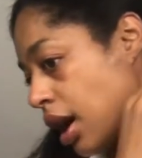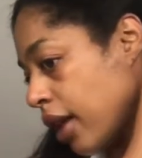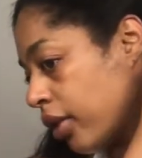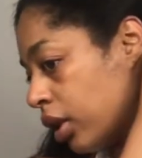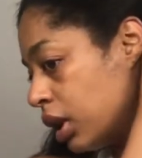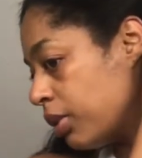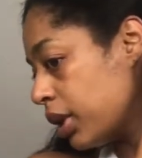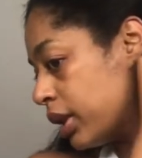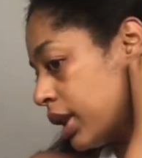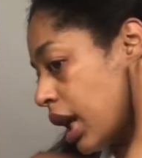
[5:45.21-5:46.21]
I've only
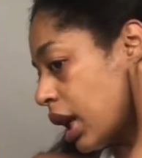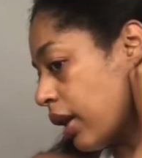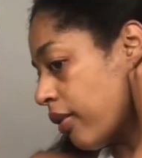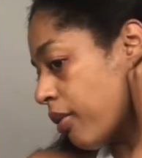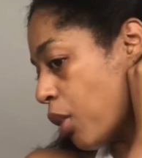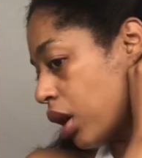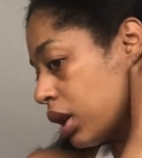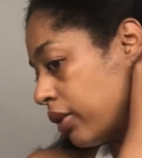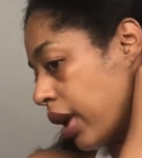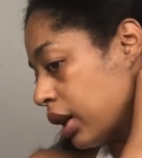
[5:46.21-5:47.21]
been taking
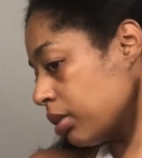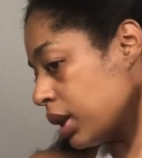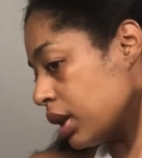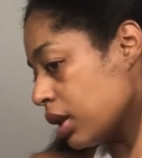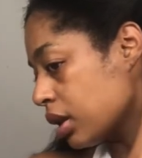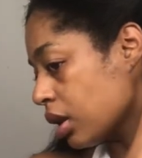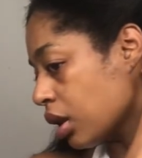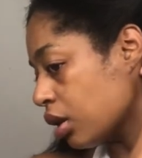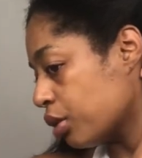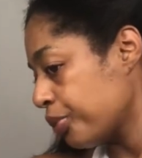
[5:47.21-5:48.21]
multivitamins,
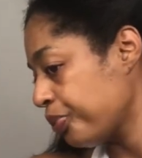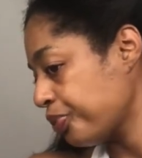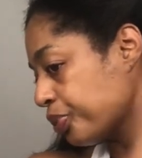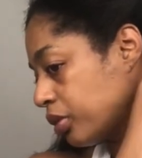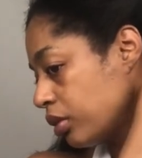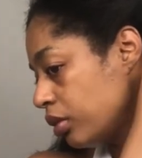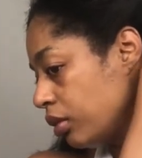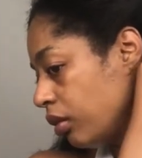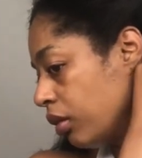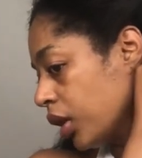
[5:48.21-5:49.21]
so
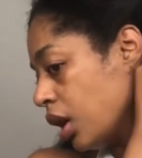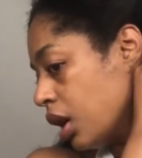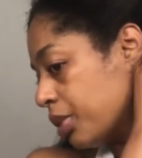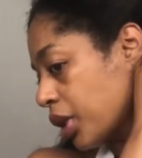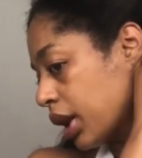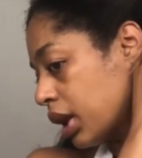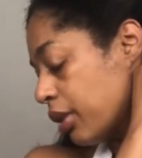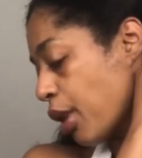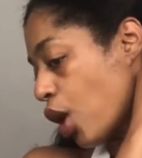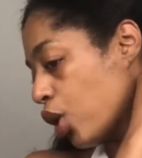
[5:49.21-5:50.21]
I'm trying to
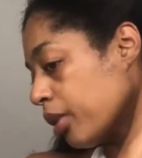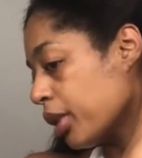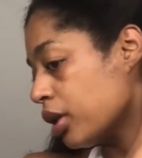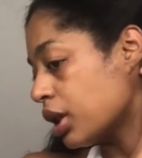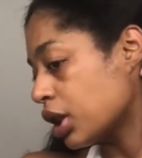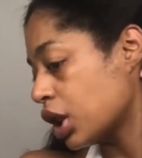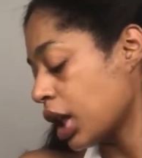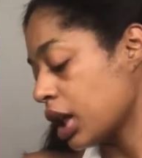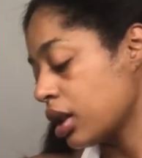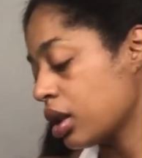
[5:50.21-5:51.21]
give my hormones a
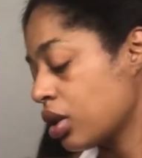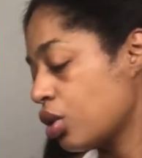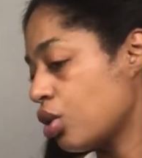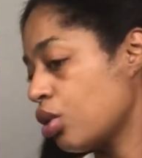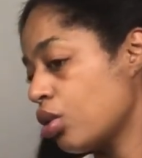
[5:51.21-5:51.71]
chance to